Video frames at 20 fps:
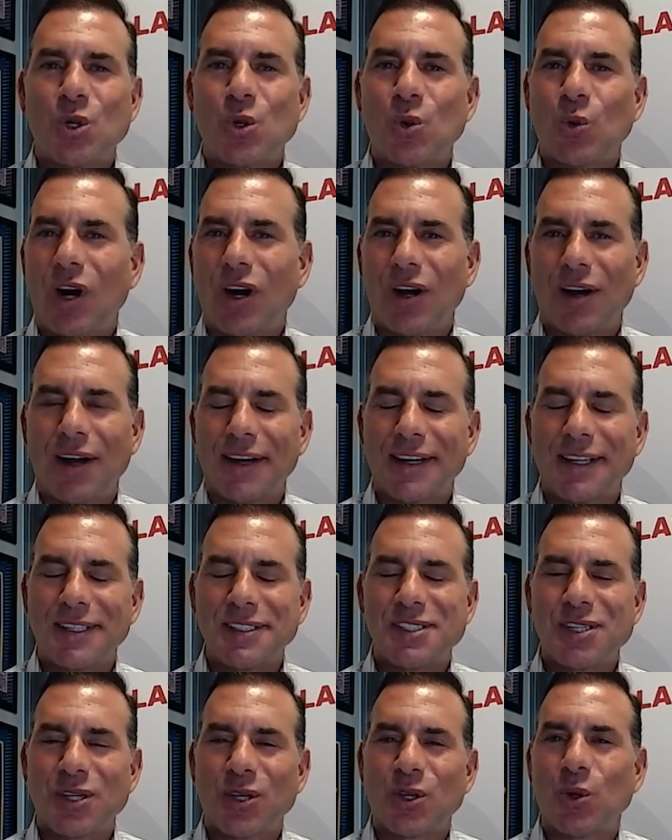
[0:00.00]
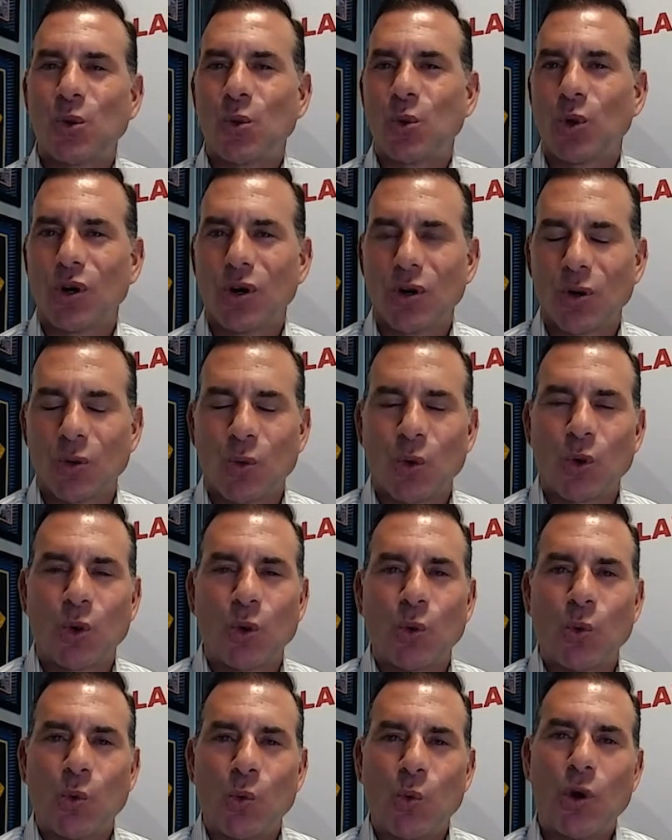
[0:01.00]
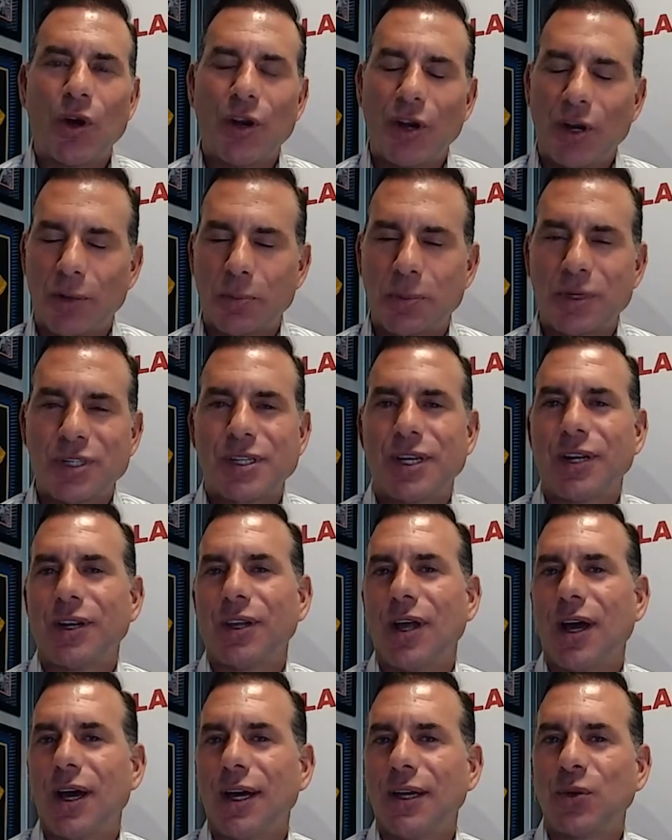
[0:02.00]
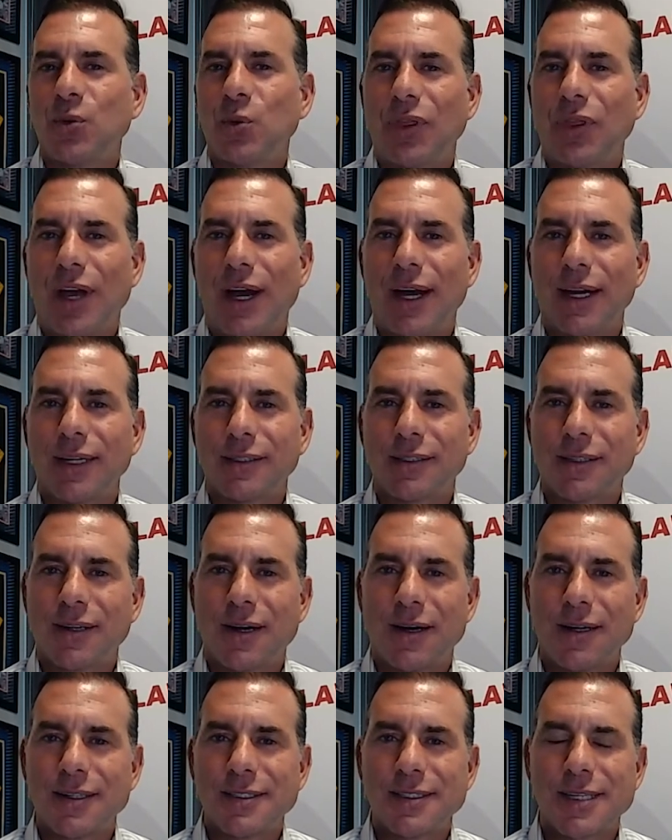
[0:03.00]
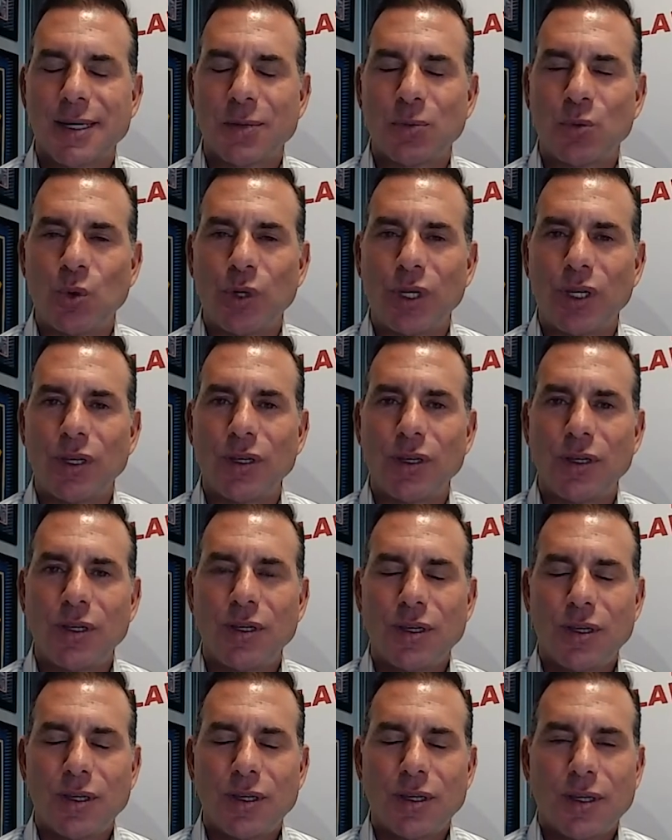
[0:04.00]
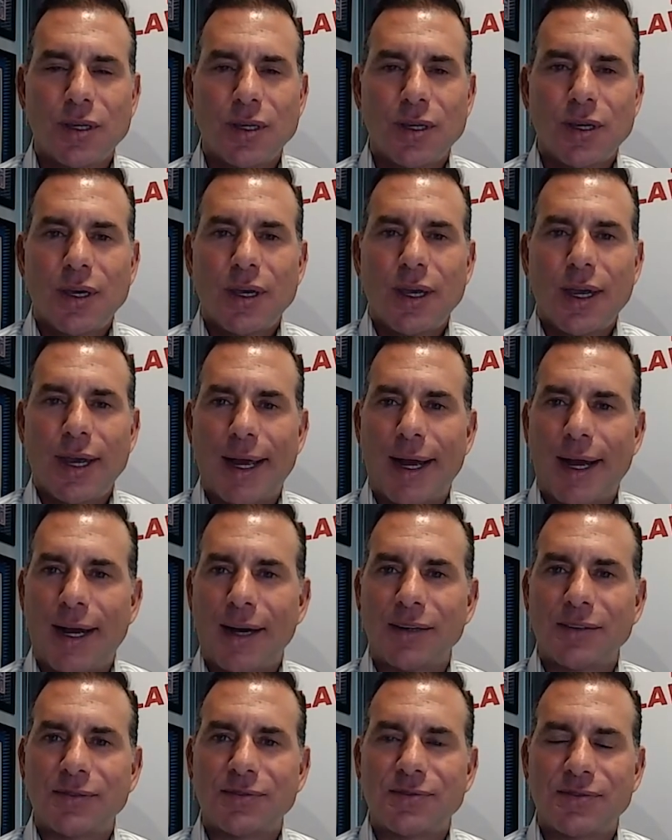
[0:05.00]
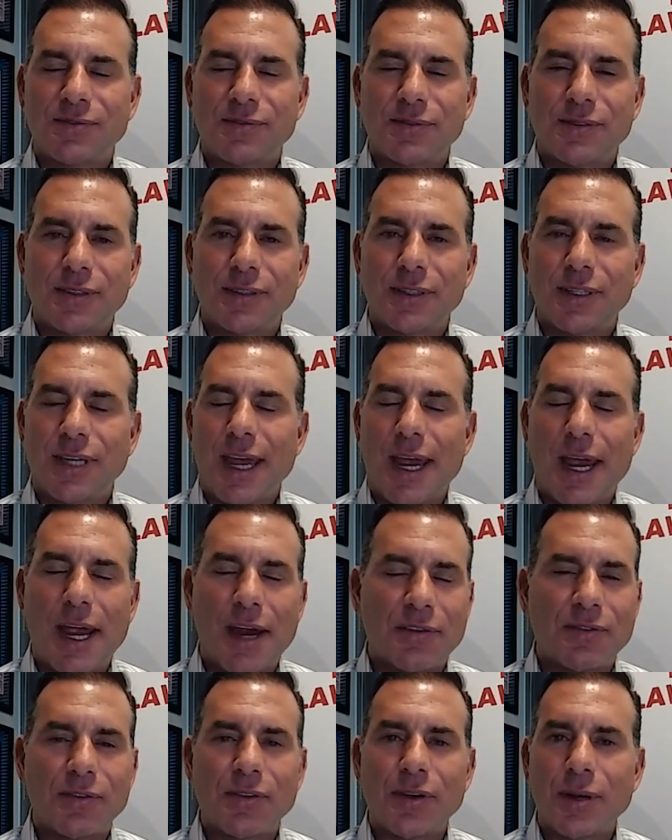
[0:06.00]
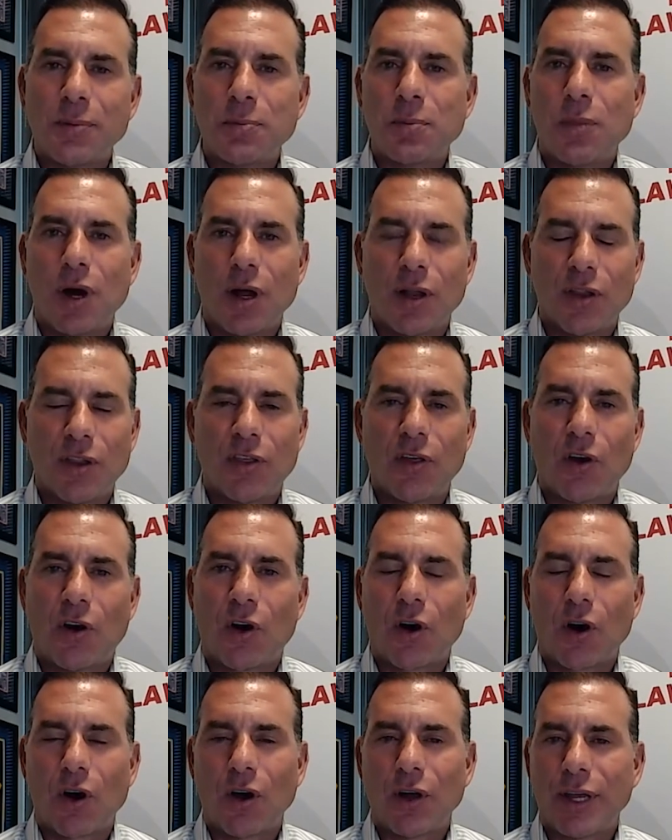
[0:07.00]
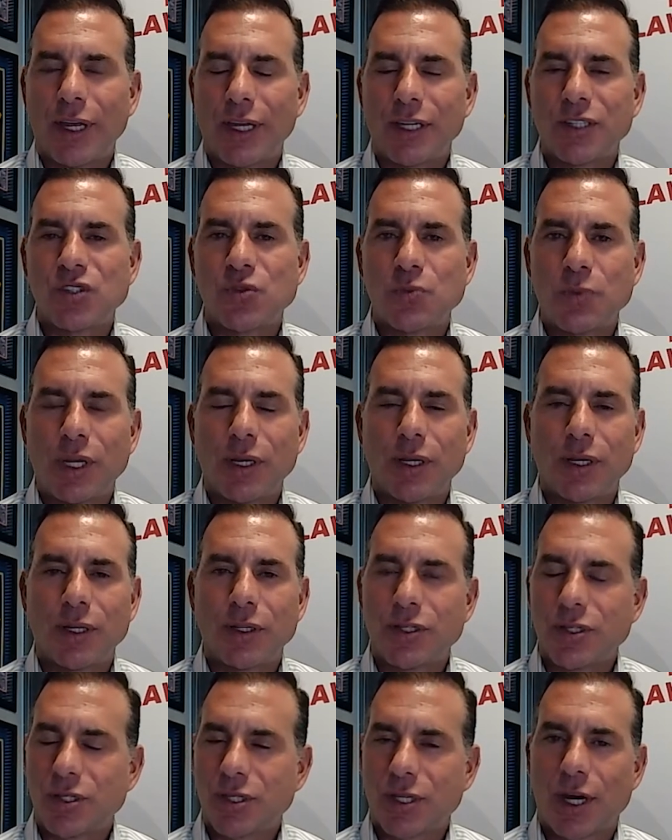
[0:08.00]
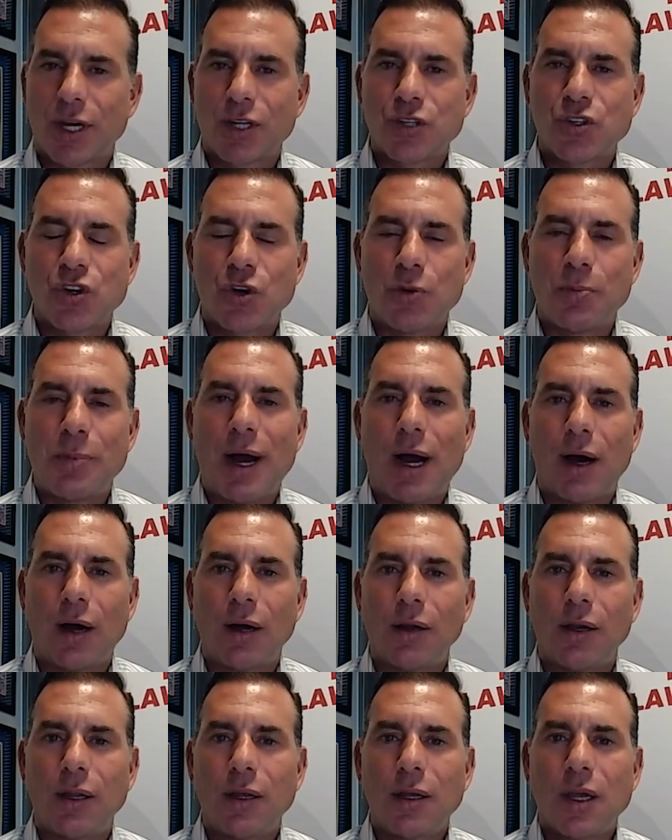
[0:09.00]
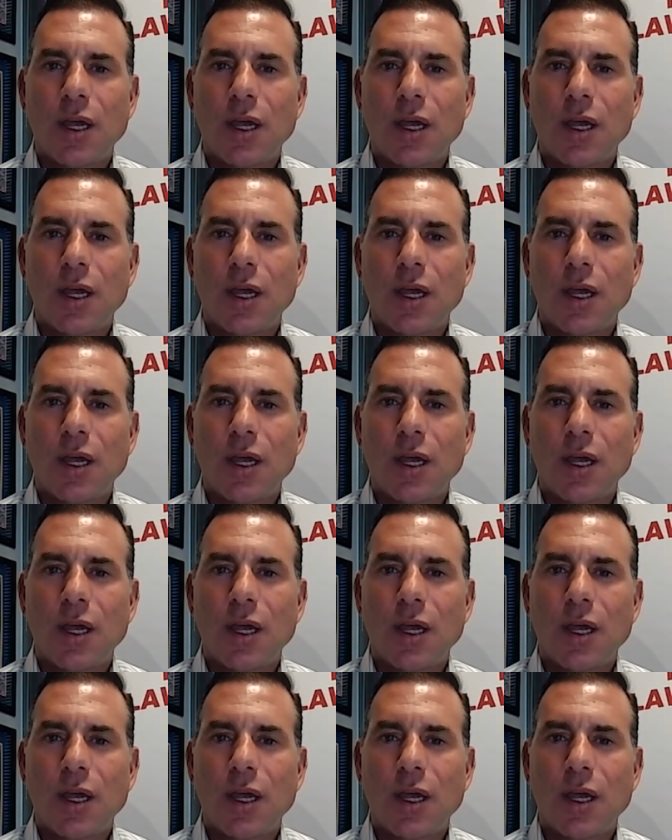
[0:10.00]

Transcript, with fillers: Well, I can tell you we're we're 100% aligned with that concept. We have every month our all hands meeting a discussion about